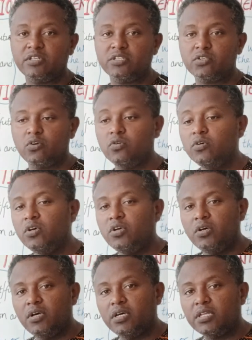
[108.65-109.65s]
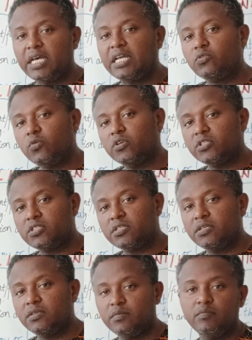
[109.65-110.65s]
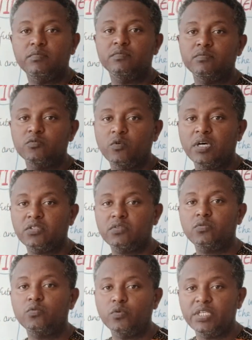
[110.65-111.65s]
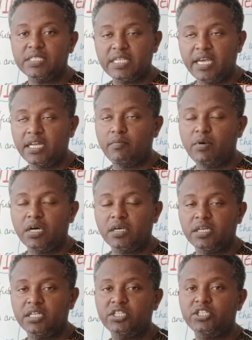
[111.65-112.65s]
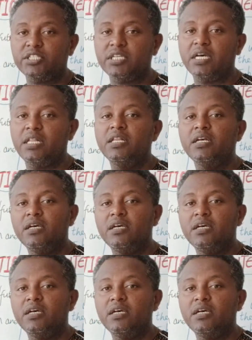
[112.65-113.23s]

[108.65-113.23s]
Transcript: So that was what we said about conditional